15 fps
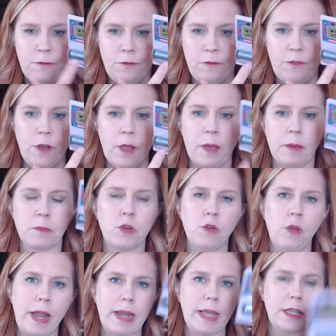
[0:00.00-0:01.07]
from
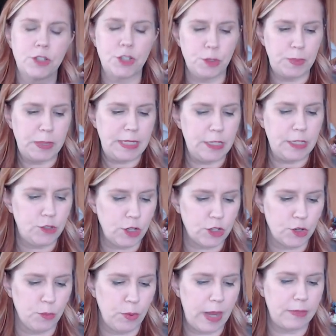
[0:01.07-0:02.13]
Kreinik to Petite
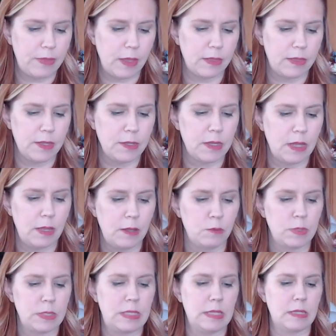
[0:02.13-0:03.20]
Treasure braid that th it
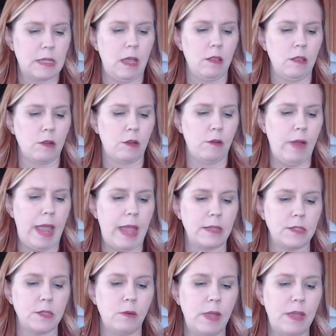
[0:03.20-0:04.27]
was this color gray.
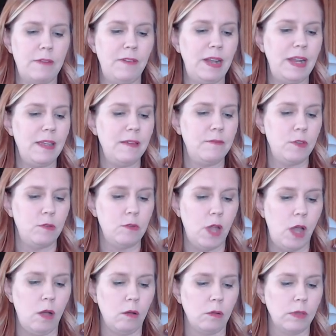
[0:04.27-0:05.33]
So if any of you
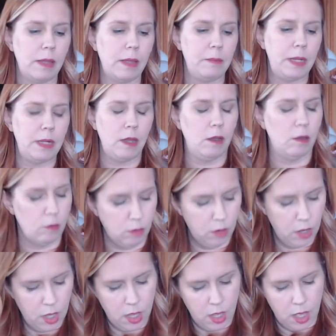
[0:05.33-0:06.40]
know, let me know.
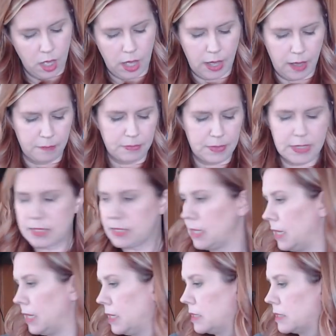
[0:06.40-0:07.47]
Um, this
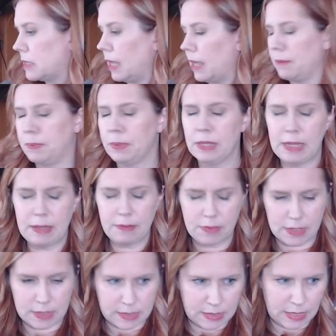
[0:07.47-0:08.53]
is, I believe
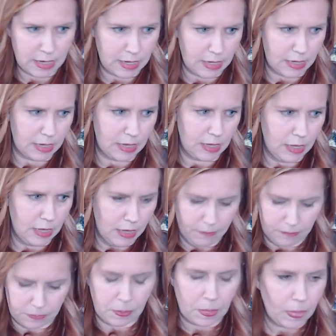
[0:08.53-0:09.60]
this set,
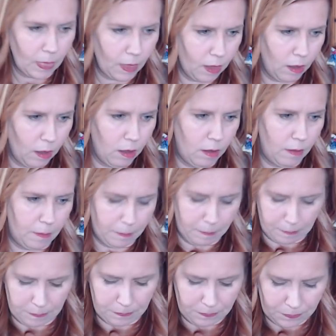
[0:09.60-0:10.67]

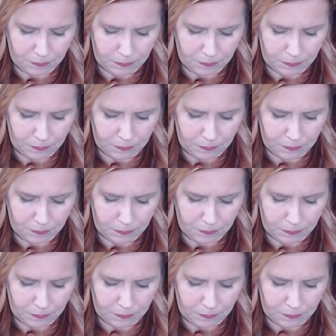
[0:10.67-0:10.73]
um,